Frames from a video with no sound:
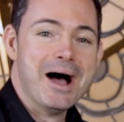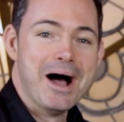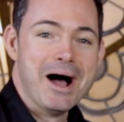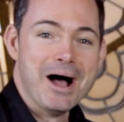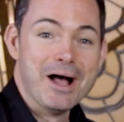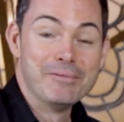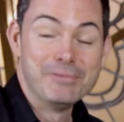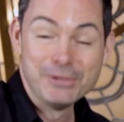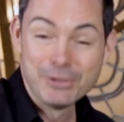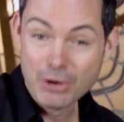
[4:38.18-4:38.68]

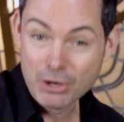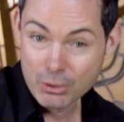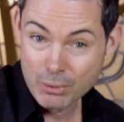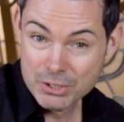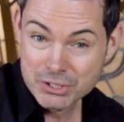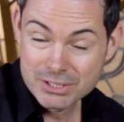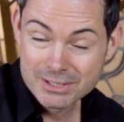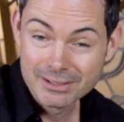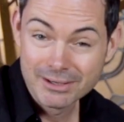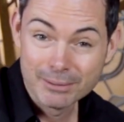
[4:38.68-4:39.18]
Uh, if you've got a
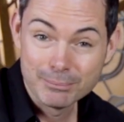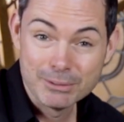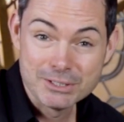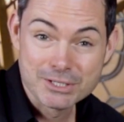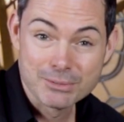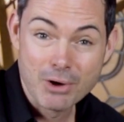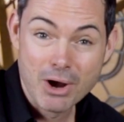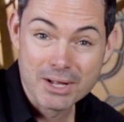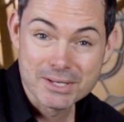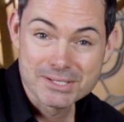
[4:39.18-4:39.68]
question you'd like me
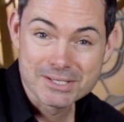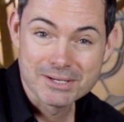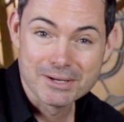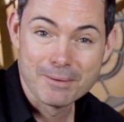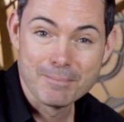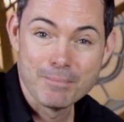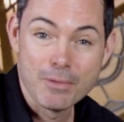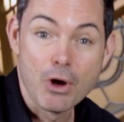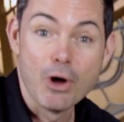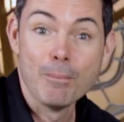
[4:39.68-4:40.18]
to
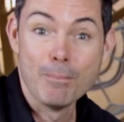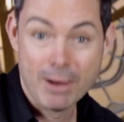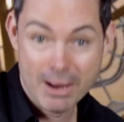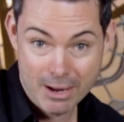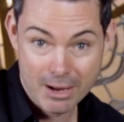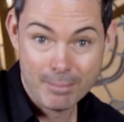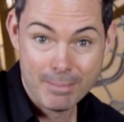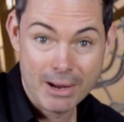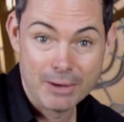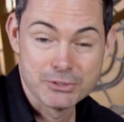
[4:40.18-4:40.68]
answer on,
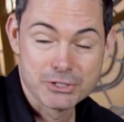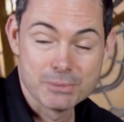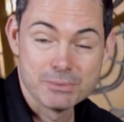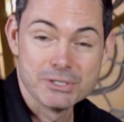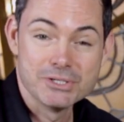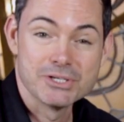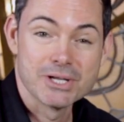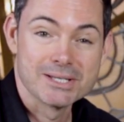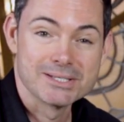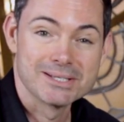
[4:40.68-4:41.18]
about
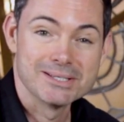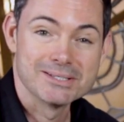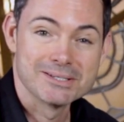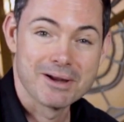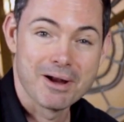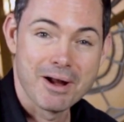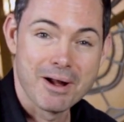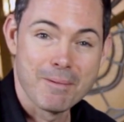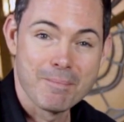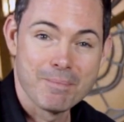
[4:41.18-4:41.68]
Gypsy Jazz
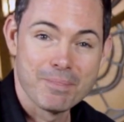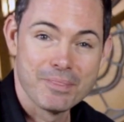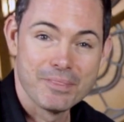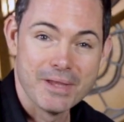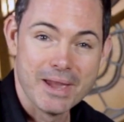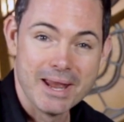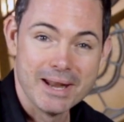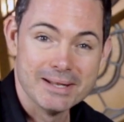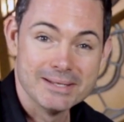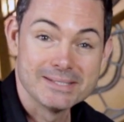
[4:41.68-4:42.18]
guitar,
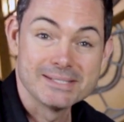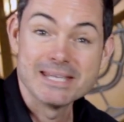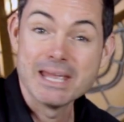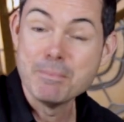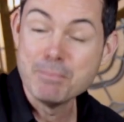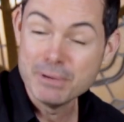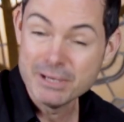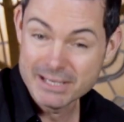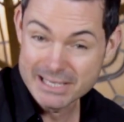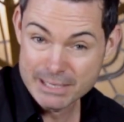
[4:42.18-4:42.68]
then
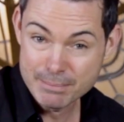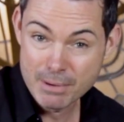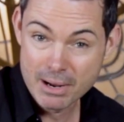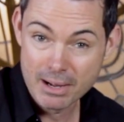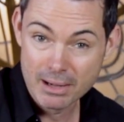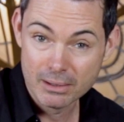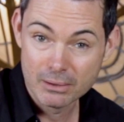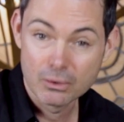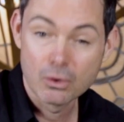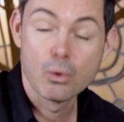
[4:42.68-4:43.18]
send me an
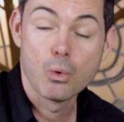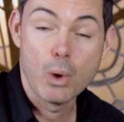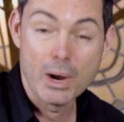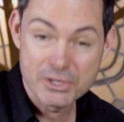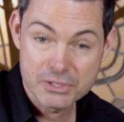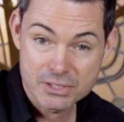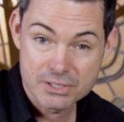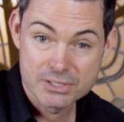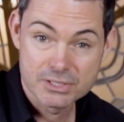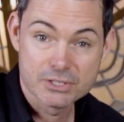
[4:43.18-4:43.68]
email,
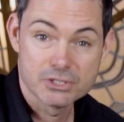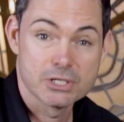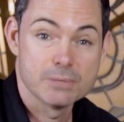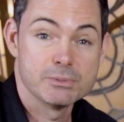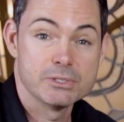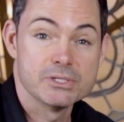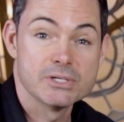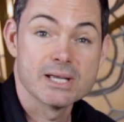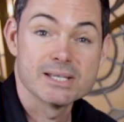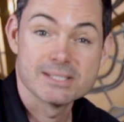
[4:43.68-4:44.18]
questions at
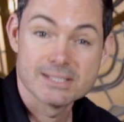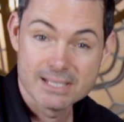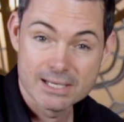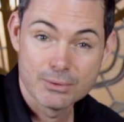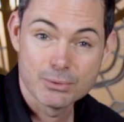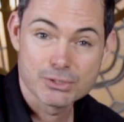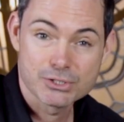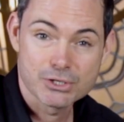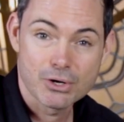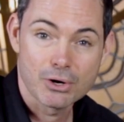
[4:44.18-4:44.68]

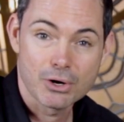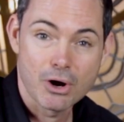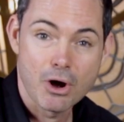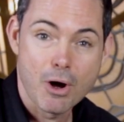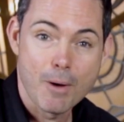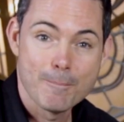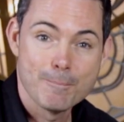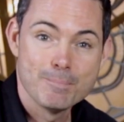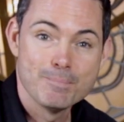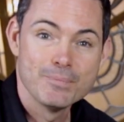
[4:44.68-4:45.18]

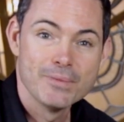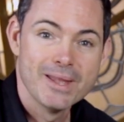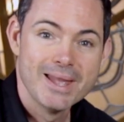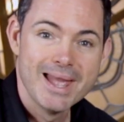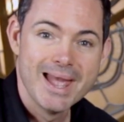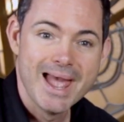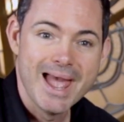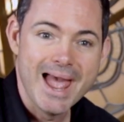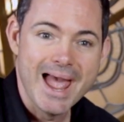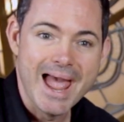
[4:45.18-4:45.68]
gypsyjazzsecrets.com.
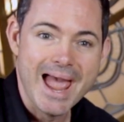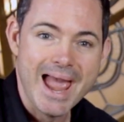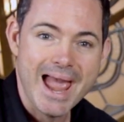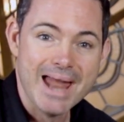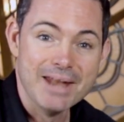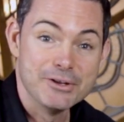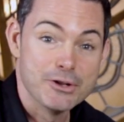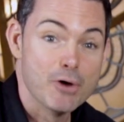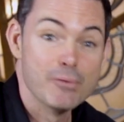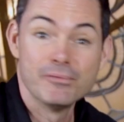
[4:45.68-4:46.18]

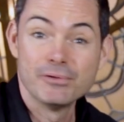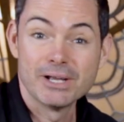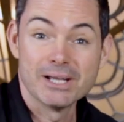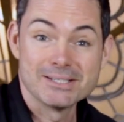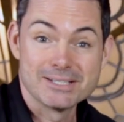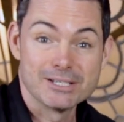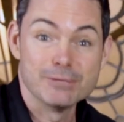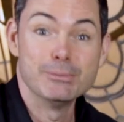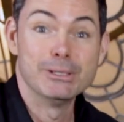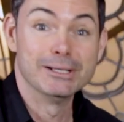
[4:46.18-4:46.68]
And don't
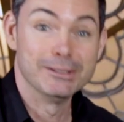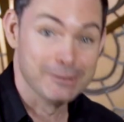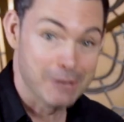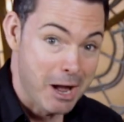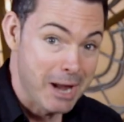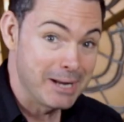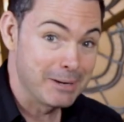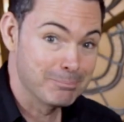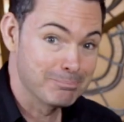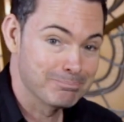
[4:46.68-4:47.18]
forget to give me a
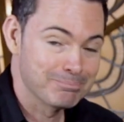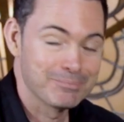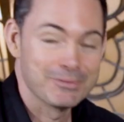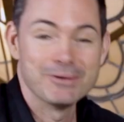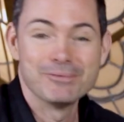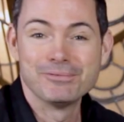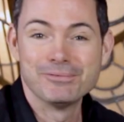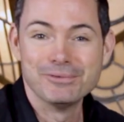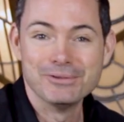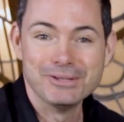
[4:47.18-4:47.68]
like
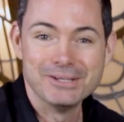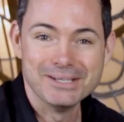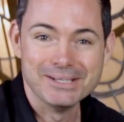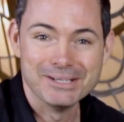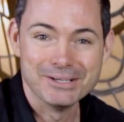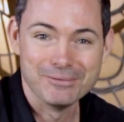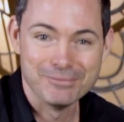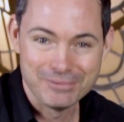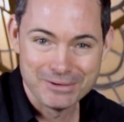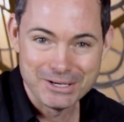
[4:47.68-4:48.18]
for
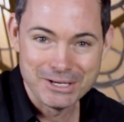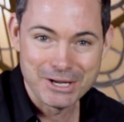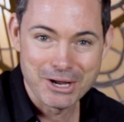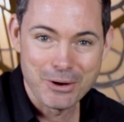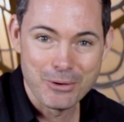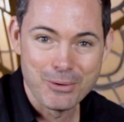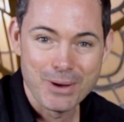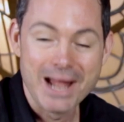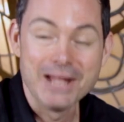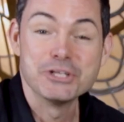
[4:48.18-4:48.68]
the uh,
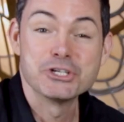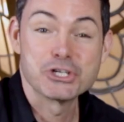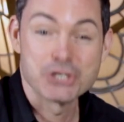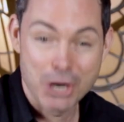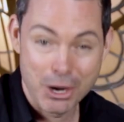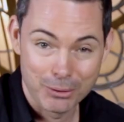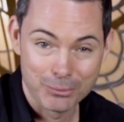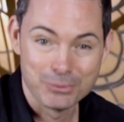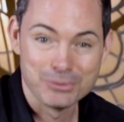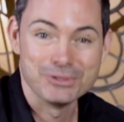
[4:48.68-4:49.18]
video and
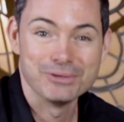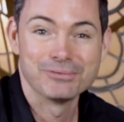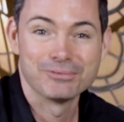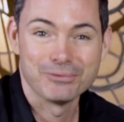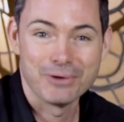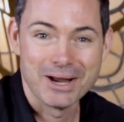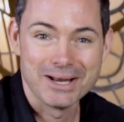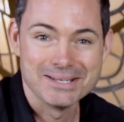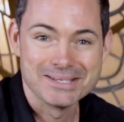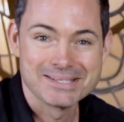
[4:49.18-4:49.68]
share it with your
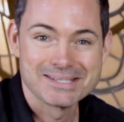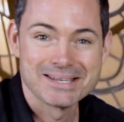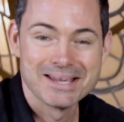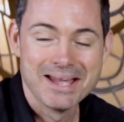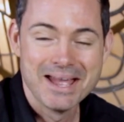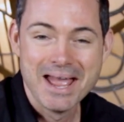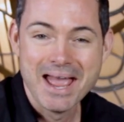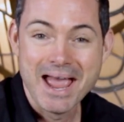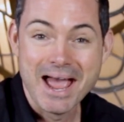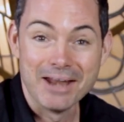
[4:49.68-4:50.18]
friends.
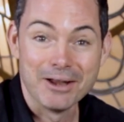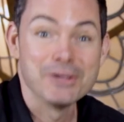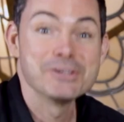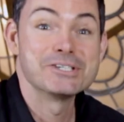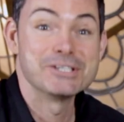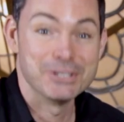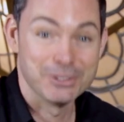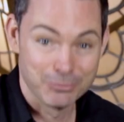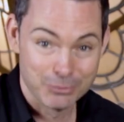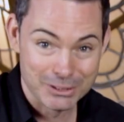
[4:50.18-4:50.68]
And I'll
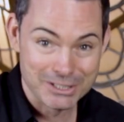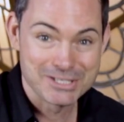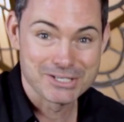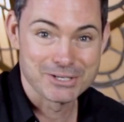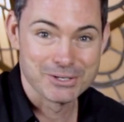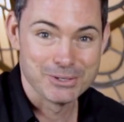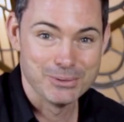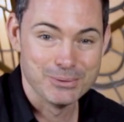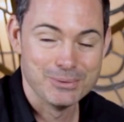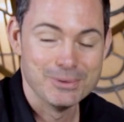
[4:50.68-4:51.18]
see you really
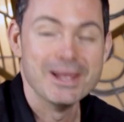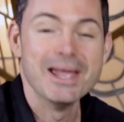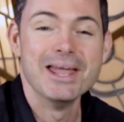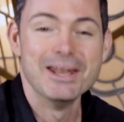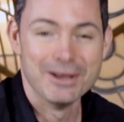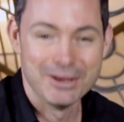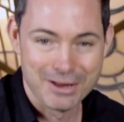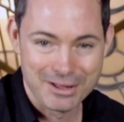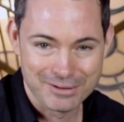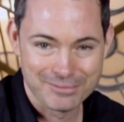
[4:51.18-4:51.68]
soon
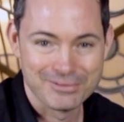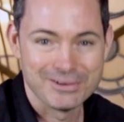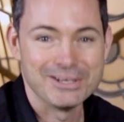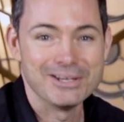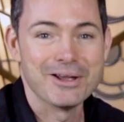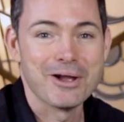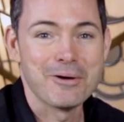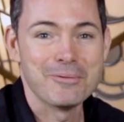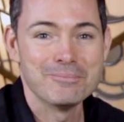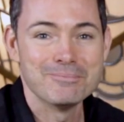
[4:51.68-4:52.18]
in another
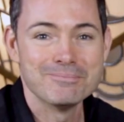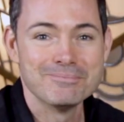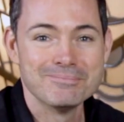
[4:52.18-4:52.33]
video.